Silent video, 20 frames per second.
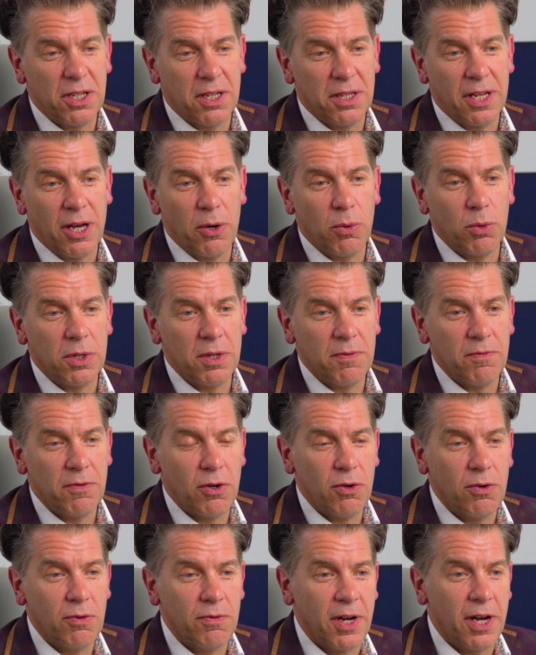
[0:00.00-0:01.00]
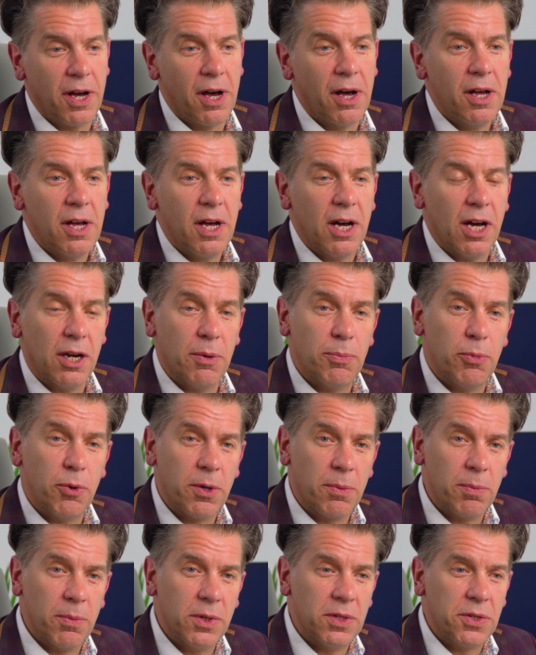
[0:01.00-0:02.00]
and that would involve an
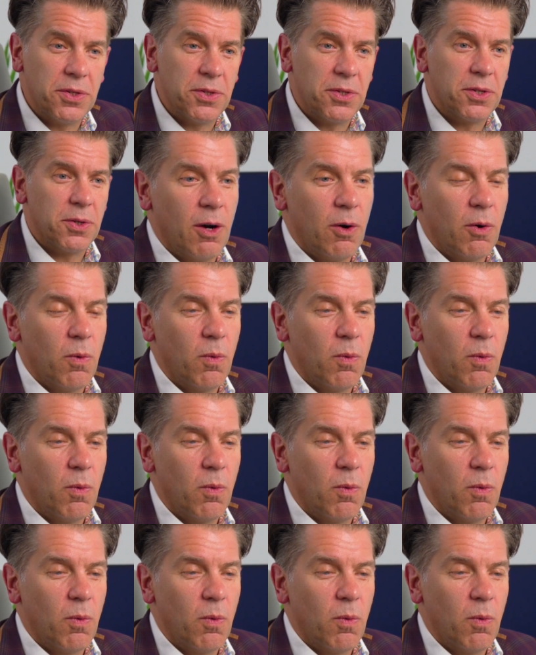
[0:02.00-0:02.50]
appointment.